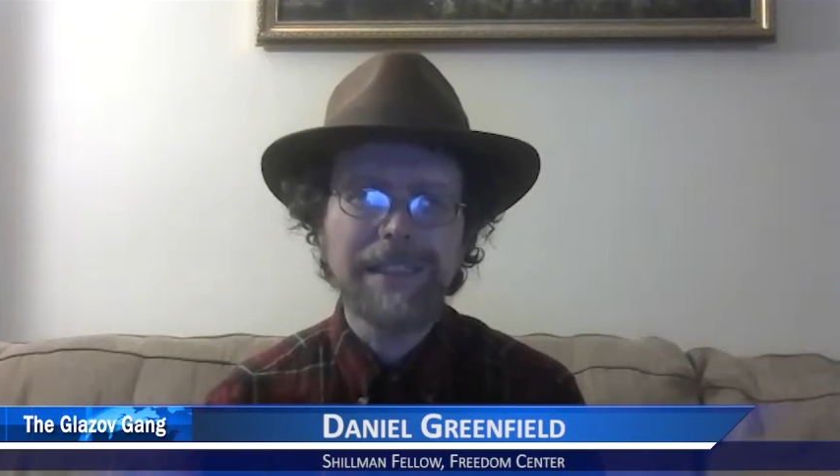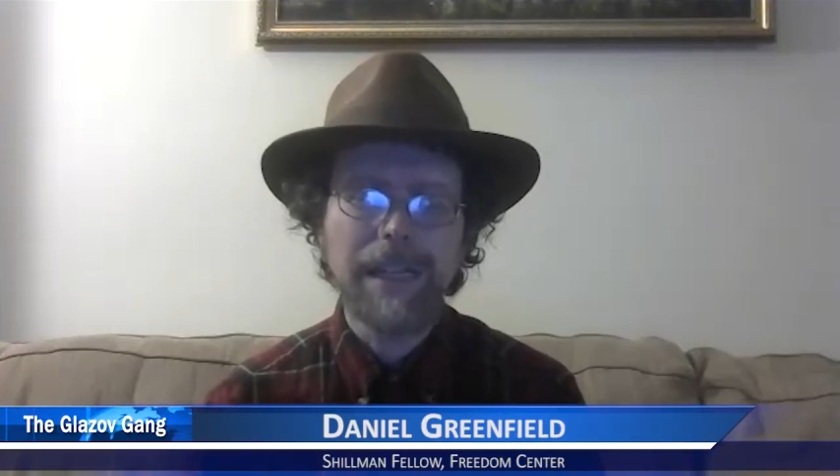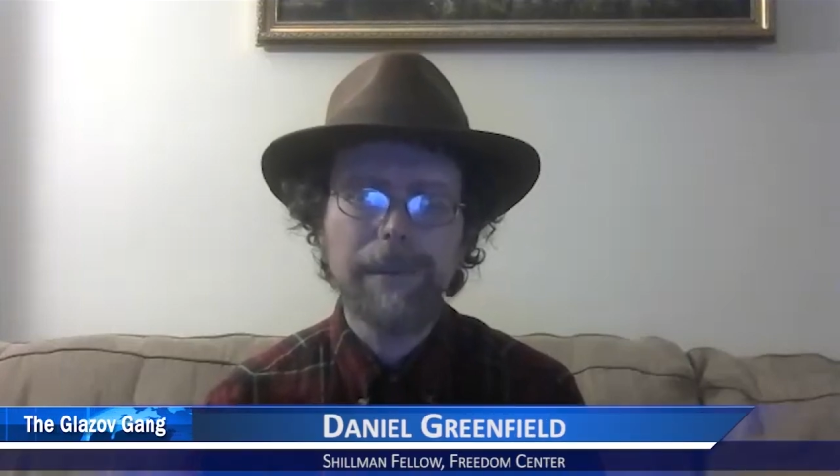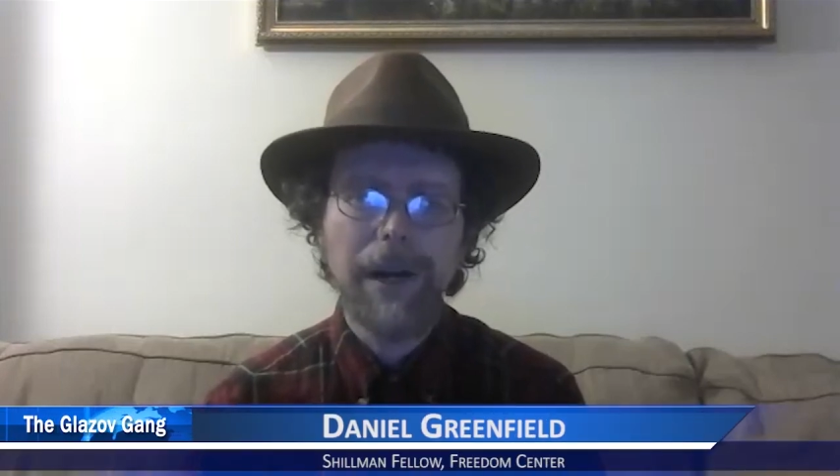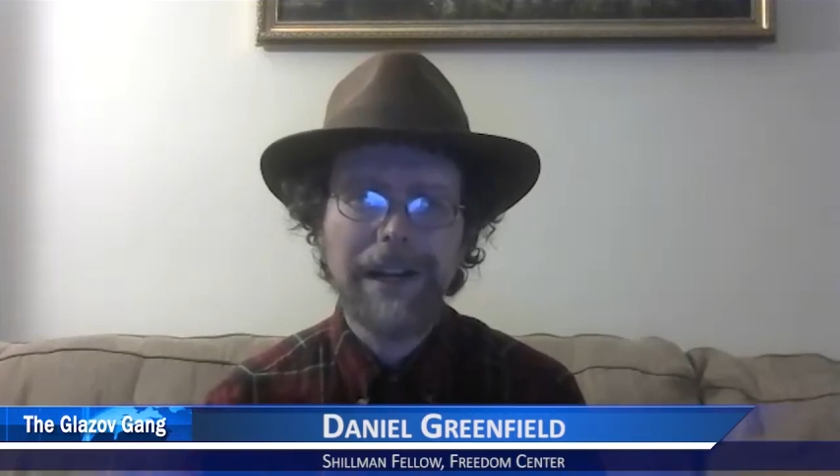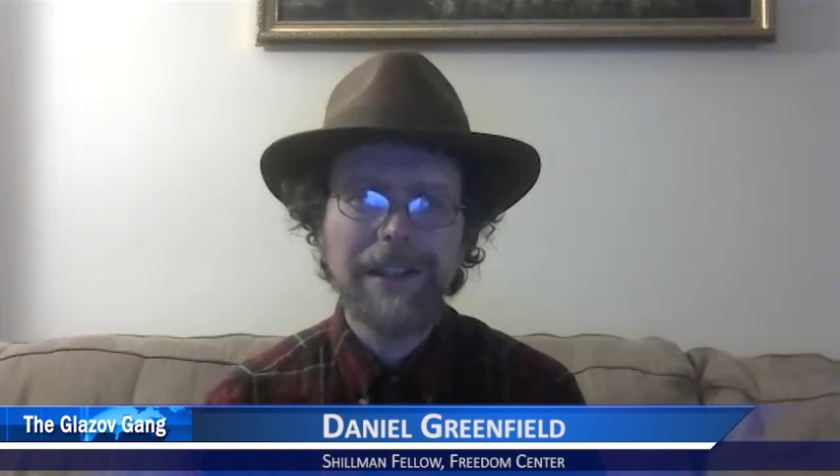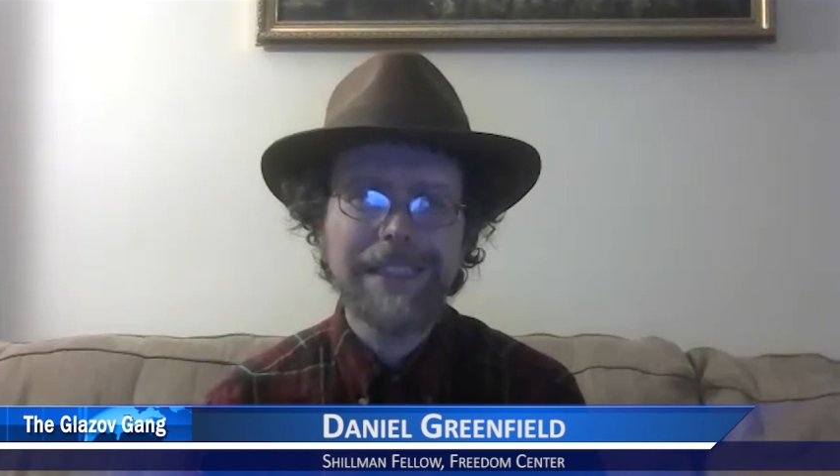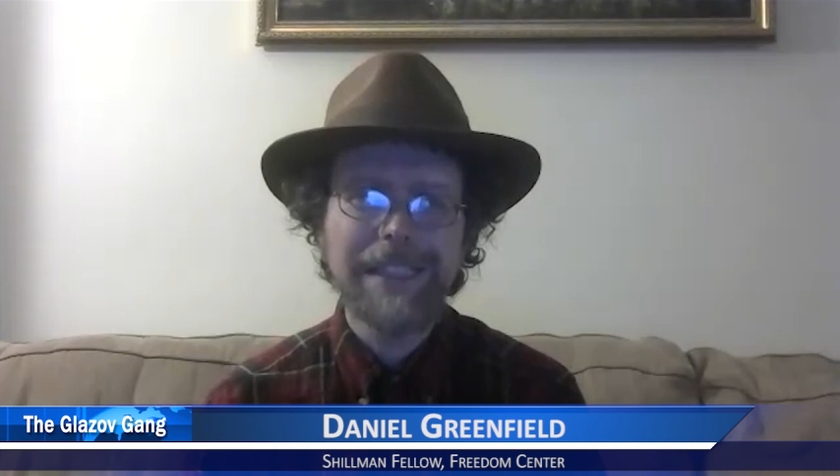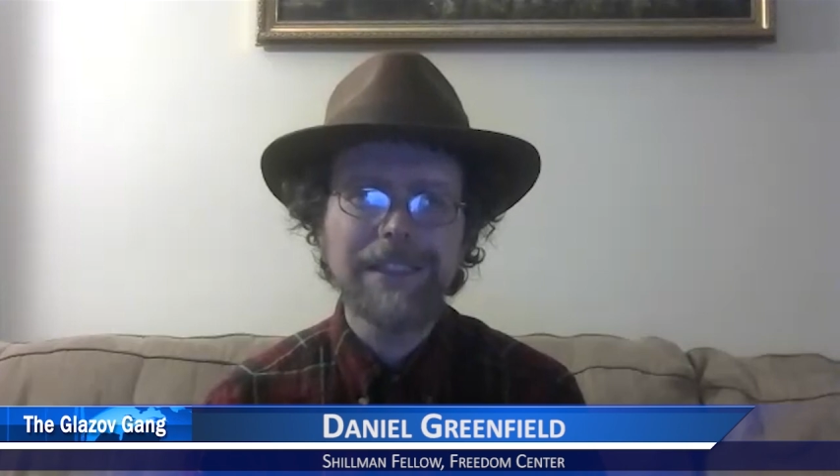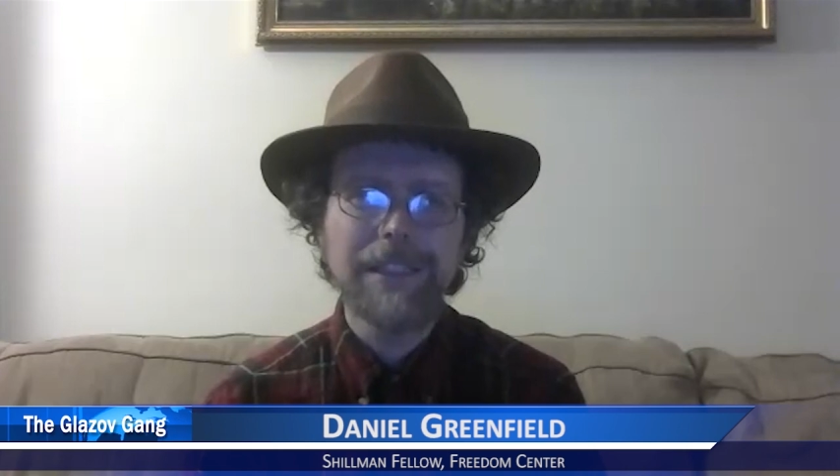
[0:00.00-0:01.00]
Kamala Harris
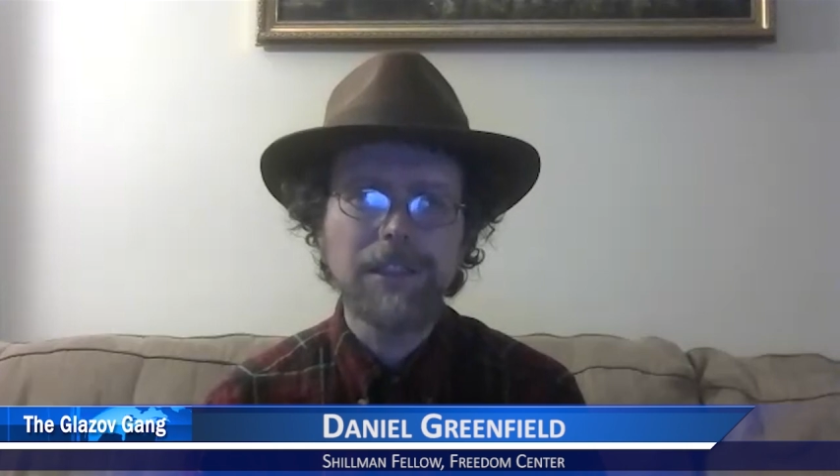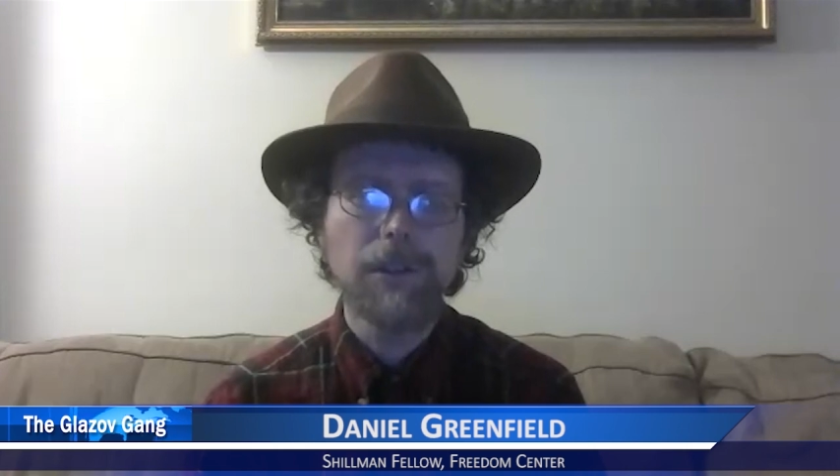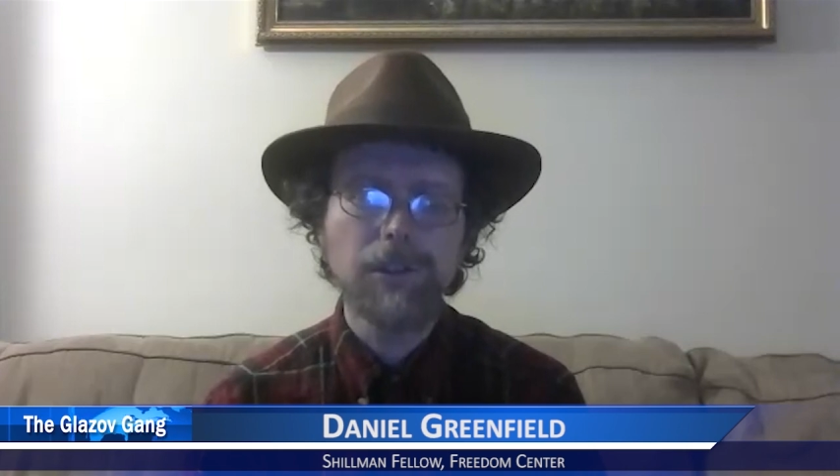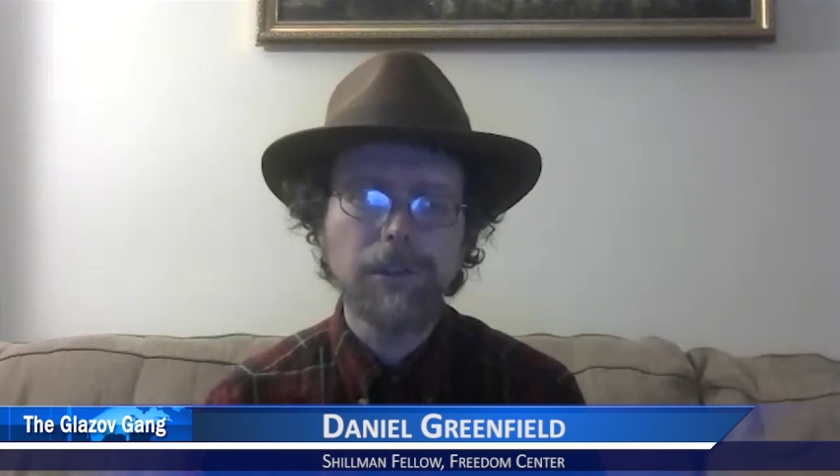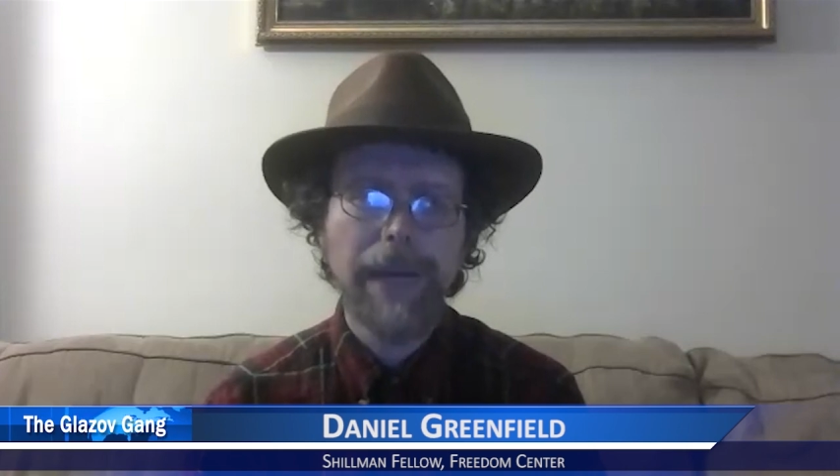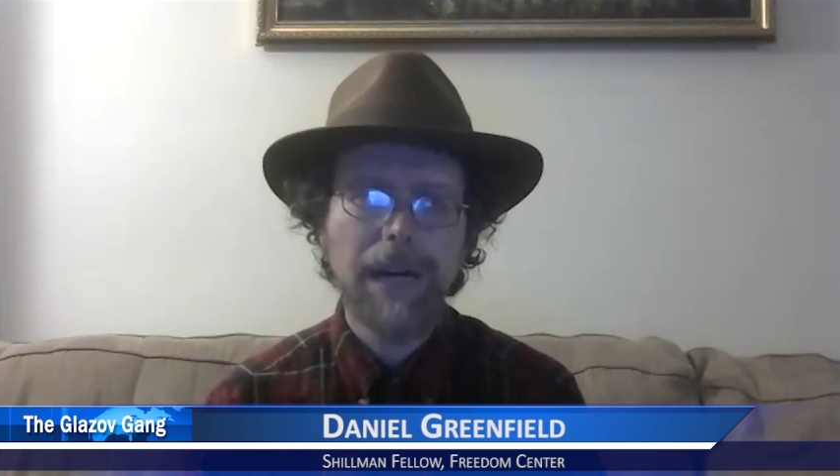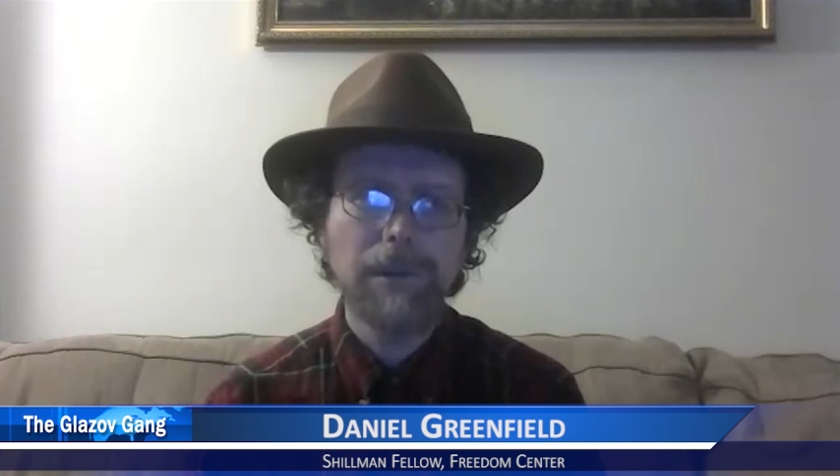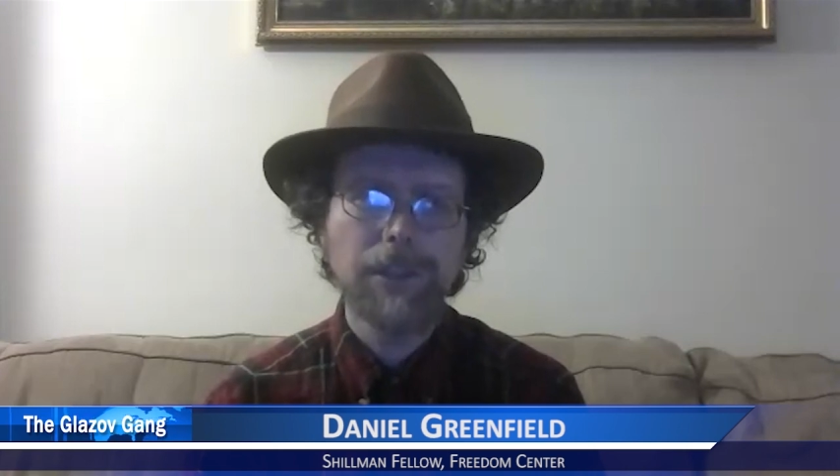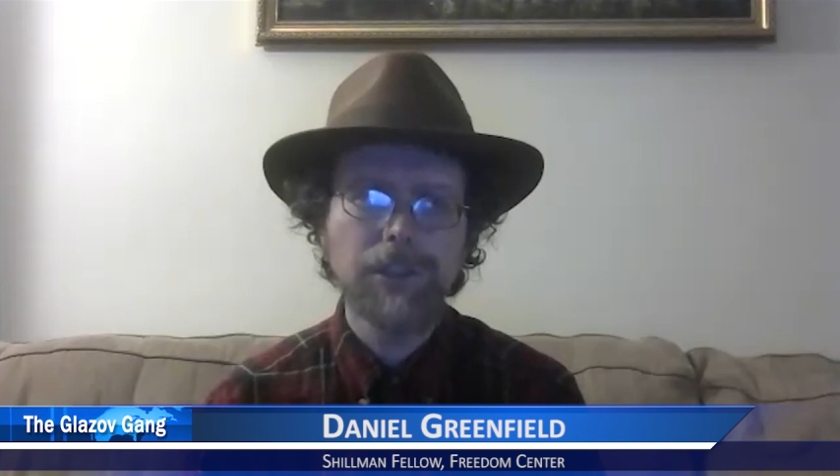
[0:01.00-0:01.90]
is this close to power,